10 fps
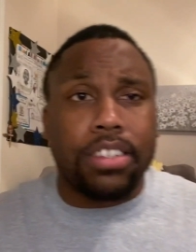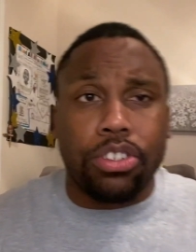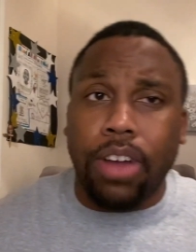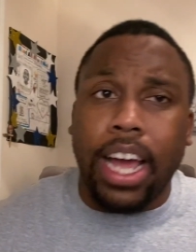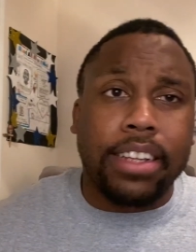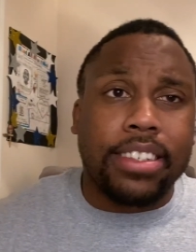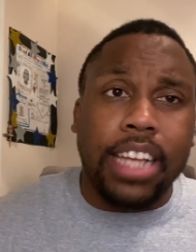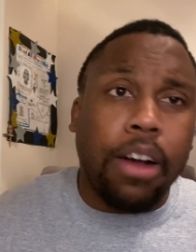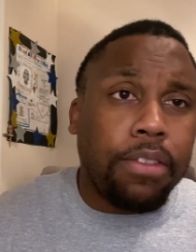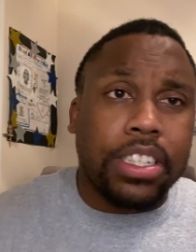to try to
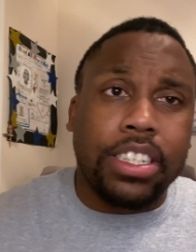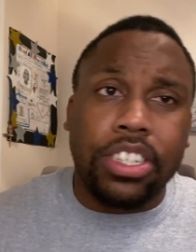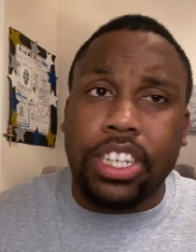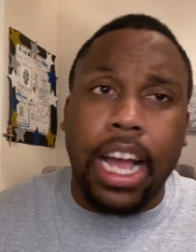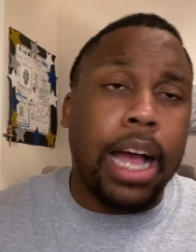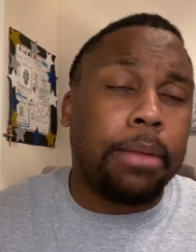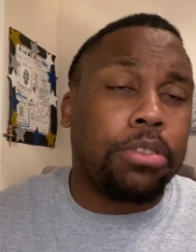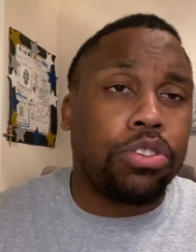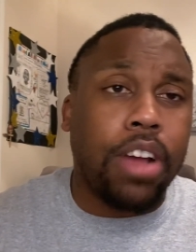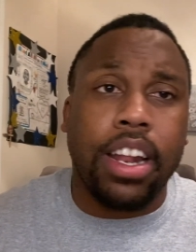salvage his job, to
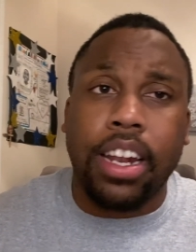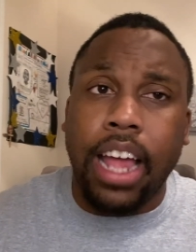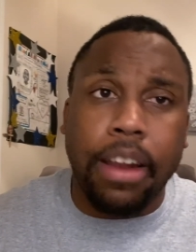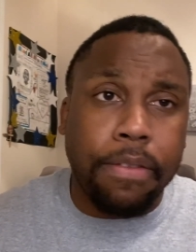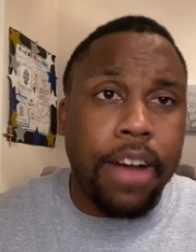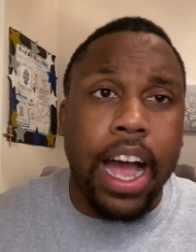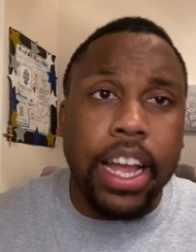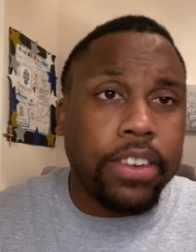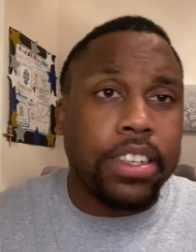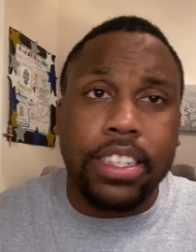try to light a
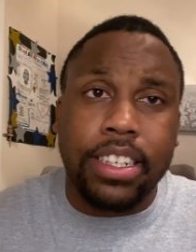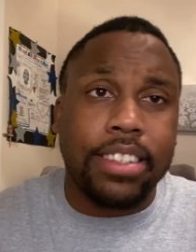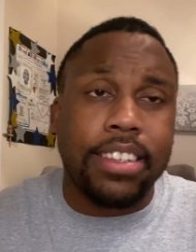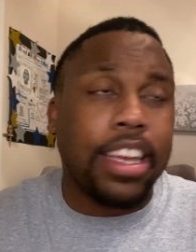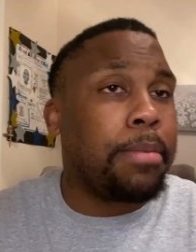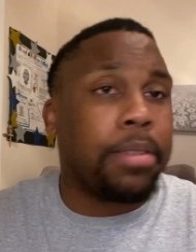fire under this team.